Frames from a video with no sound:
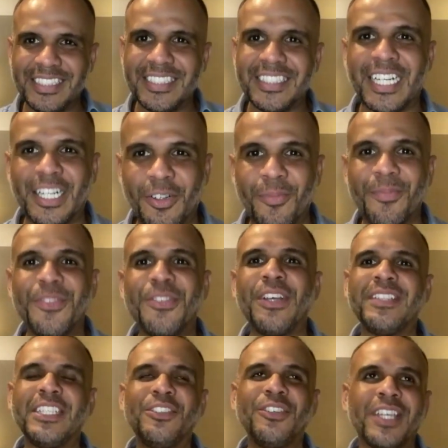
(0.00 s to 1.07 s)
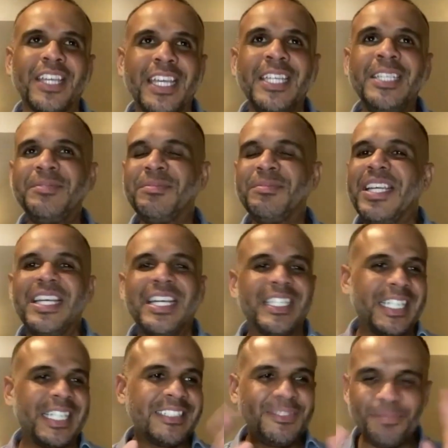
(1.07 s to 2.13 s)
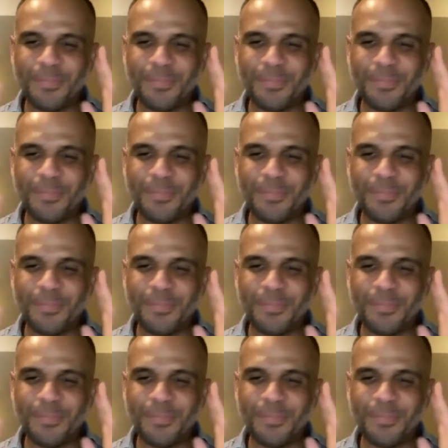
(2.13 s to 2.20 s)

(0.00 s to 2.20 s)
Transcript: down. So I said, okay, let's